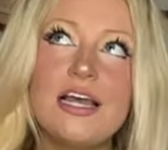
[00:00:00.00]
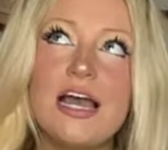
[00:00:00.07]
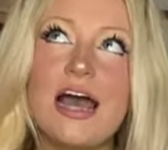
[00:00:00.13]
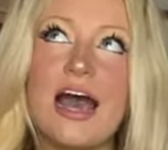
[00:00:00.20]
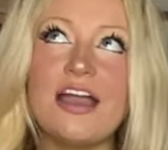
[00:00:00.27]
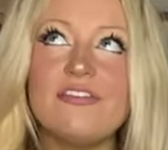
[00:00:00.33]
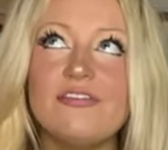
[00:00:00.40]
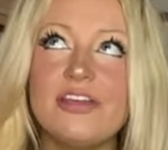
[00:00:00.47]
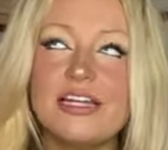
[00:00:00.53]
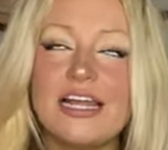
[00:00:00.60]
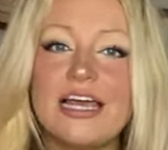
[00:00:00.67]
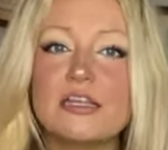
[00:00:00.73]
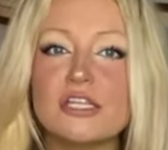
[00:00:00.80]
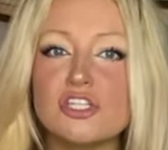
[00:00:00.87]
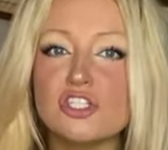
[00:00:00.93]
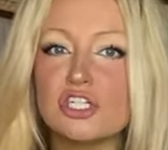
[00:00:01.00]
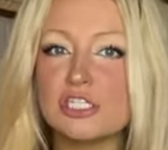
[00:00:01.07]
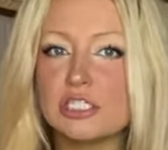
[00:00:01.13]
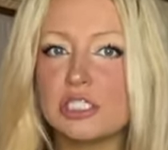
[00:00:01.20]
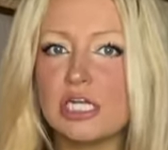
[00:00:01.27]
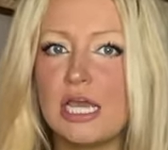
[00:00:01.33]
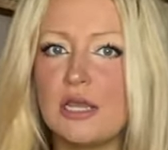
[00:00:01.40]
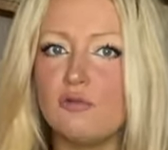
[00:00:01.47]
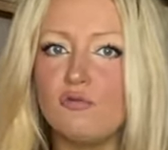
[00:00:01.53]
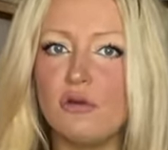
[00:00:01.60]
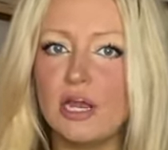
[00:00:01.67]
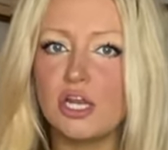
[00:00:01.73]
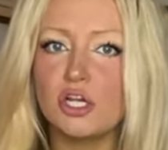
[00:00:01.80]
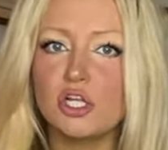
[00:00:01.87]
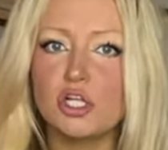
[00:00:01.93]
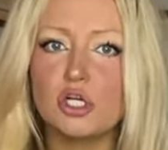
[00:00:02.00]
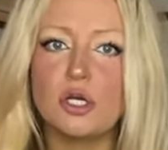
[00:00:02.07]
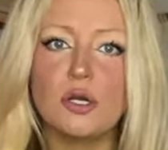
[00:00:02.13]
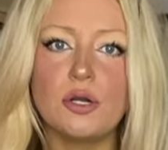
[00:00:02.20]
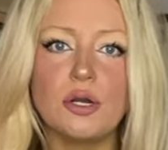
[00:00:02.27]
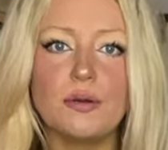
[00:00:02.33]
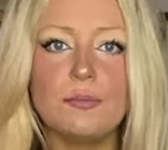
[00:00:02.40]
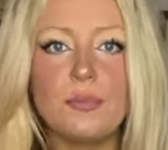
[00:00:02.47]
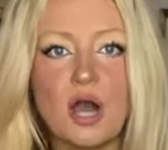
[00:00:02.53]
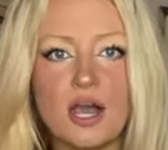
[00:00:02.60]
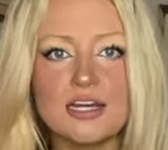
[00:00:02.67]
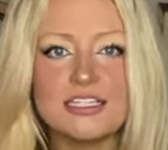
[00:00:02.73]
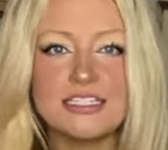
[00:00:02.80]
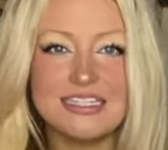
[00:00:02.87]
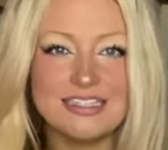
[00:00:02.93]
I feel like, than just a regular boxy